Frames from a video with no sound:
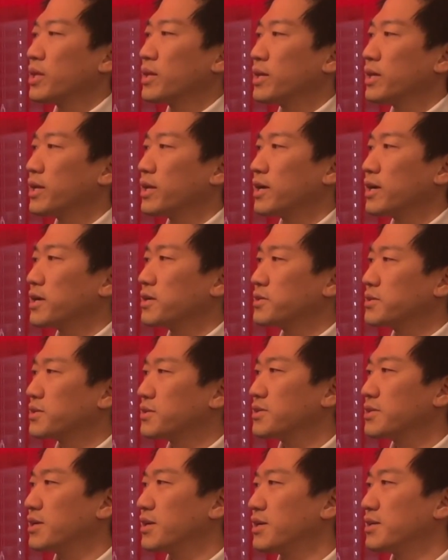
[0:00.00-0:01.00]
And I
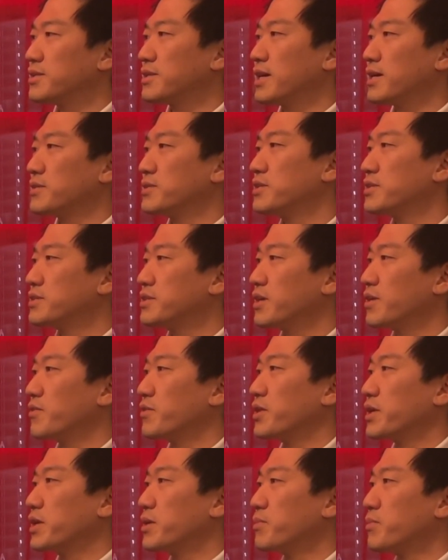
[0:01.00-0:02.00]
also saw downstairs you
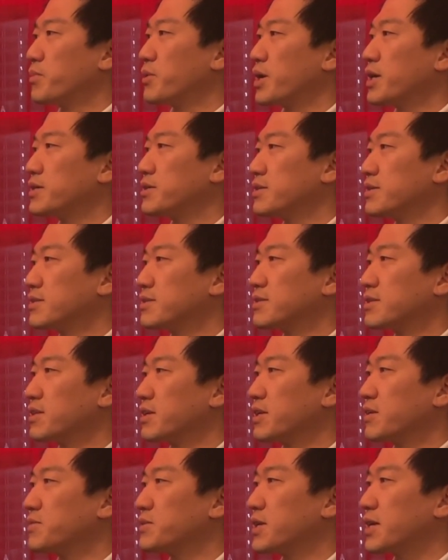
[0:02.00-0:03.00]
have the compression
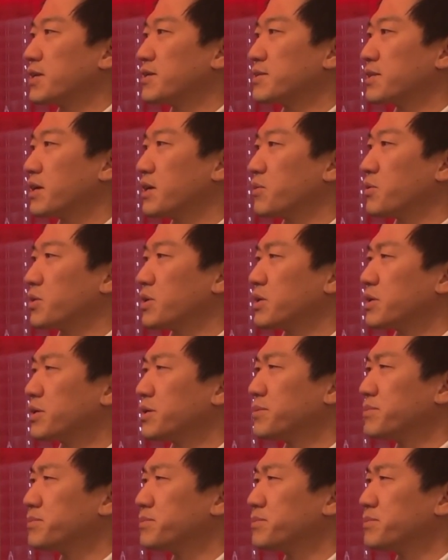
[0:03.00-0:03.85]
sleeves. How does that work?